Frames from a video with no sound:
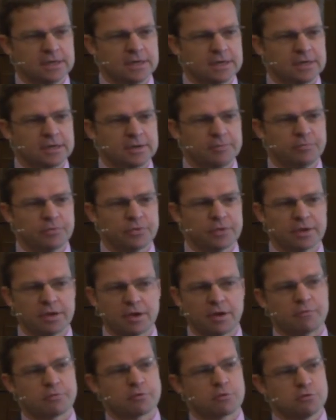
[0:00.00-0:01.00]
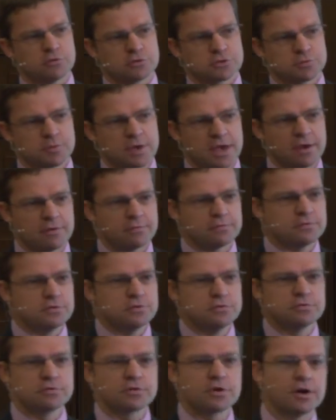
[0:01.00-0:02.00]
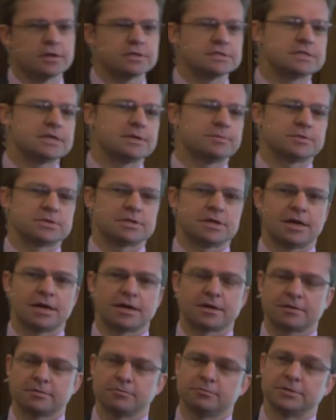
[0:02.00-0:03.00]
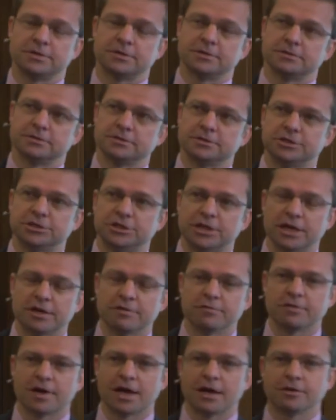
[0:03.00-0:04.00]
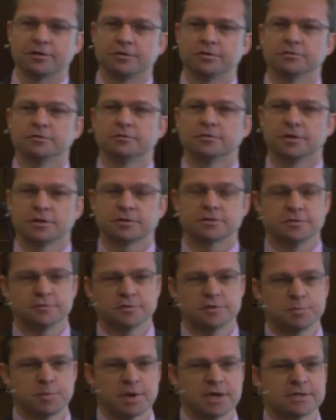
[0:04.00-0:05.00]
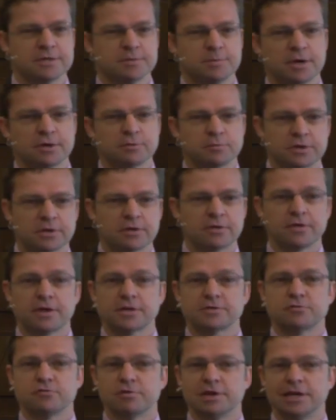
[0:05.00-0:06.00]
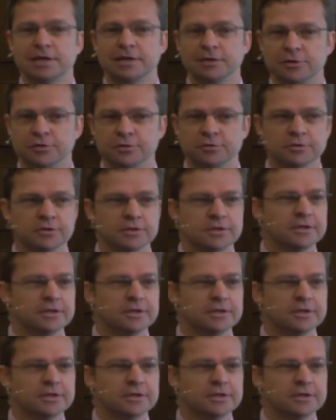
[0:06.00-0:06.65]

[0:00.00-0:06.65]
Um, of course, we have new concepts like well, shared value, lots of debate about whether that's really new.